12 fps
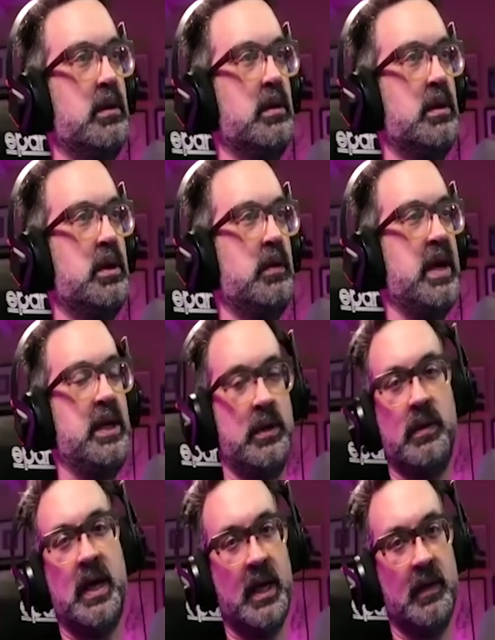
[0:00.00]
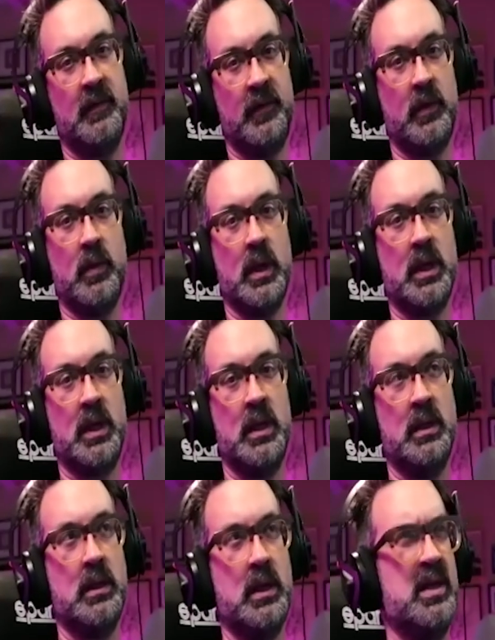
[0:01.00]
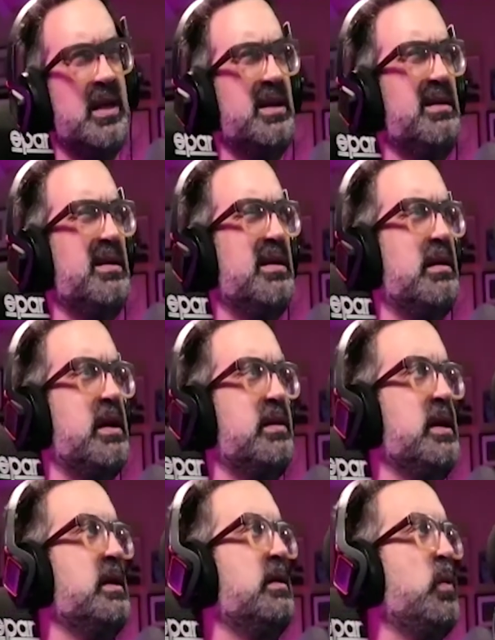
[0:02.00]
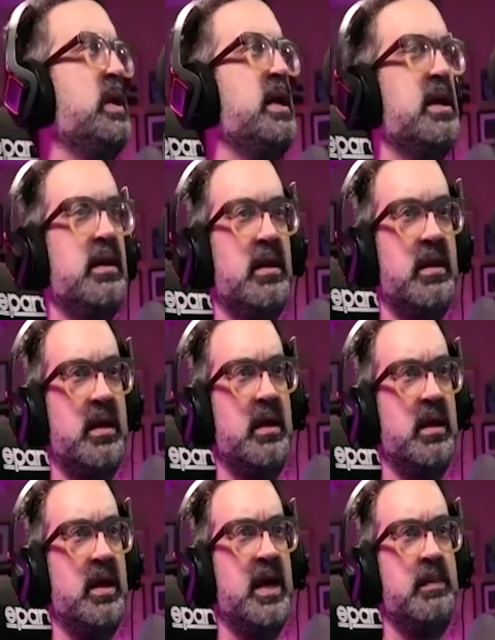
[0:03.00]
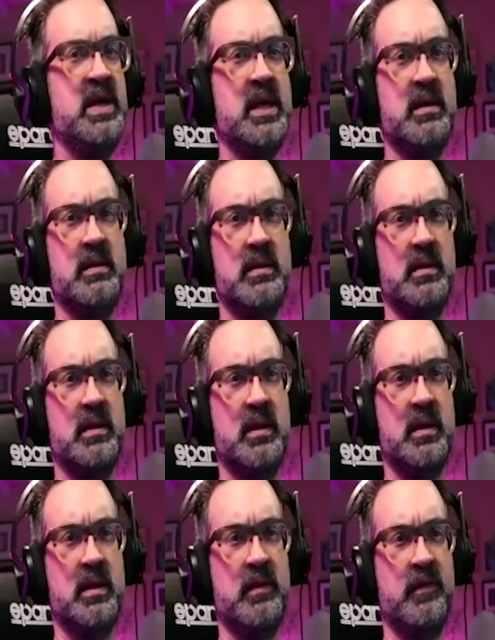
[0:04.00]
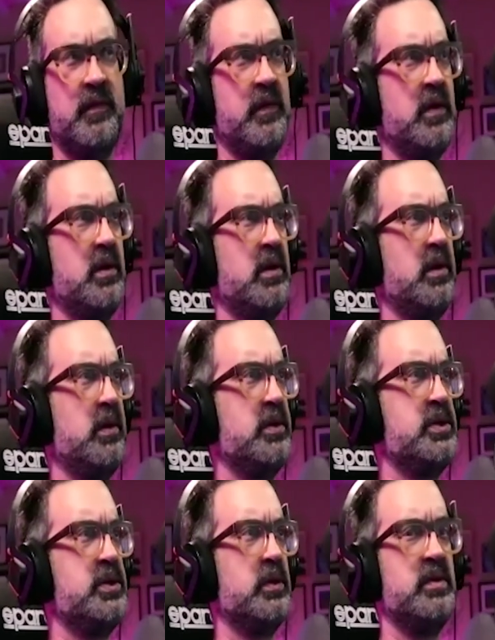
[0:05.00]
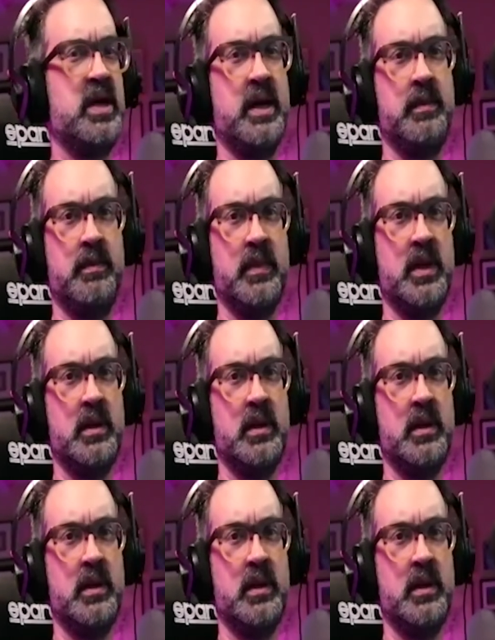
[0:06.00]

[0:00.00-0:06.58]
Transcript: great creative to work on. And then I think winning the Emmy and for Showtime,